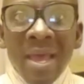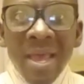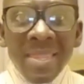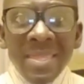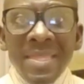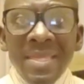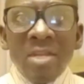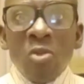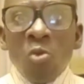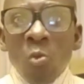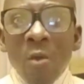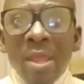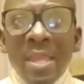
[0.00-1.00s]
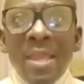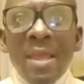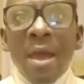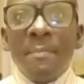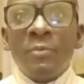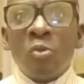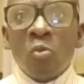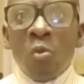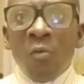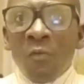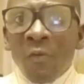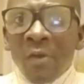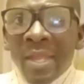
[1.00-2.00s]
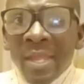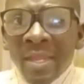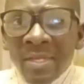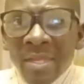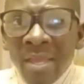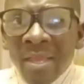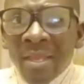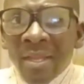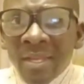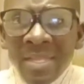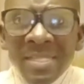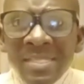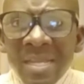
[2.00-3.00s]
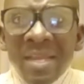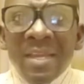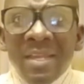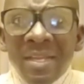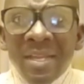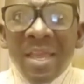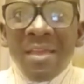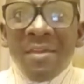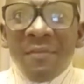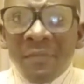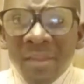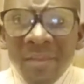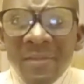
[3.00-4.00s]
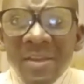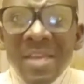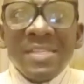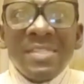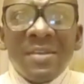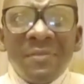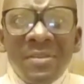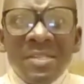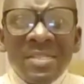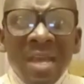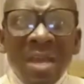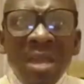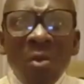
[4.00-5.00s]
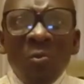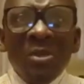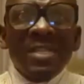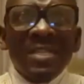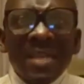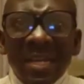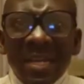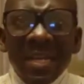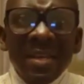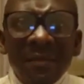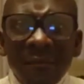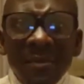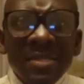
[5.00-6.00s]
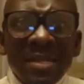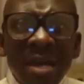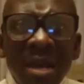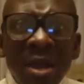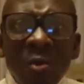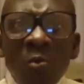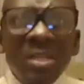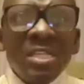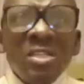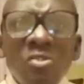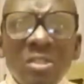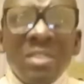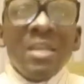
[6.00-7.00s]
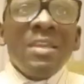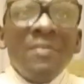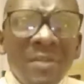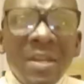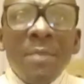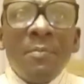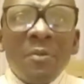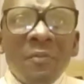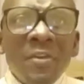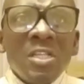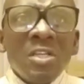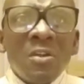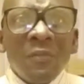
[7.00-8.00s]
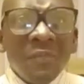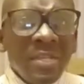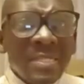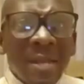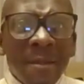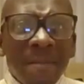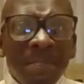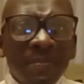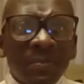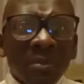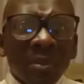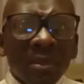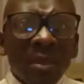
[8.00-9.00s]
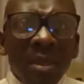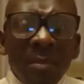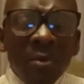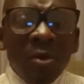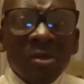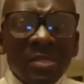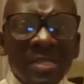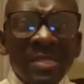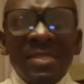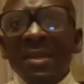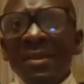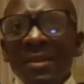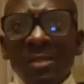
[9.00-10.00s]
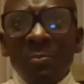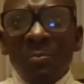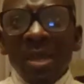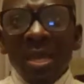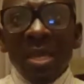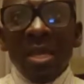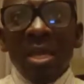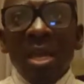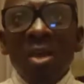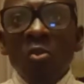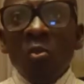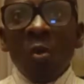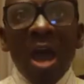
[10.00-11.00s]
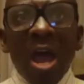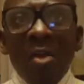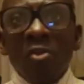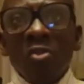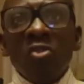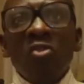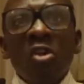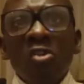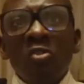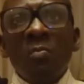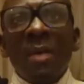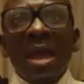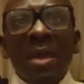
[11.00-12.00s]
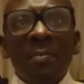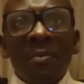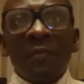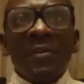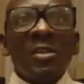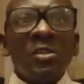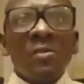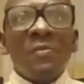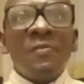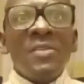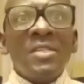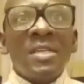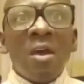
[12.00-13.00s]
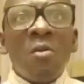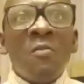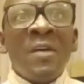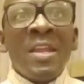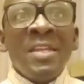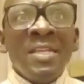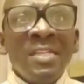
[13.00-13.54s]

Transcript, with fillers: Other than you waking up to go for a freelancer visa, which is a cleaner visa, which is not even a professional visa. Because sincerely speaking, you are not going to buy a professional visa of an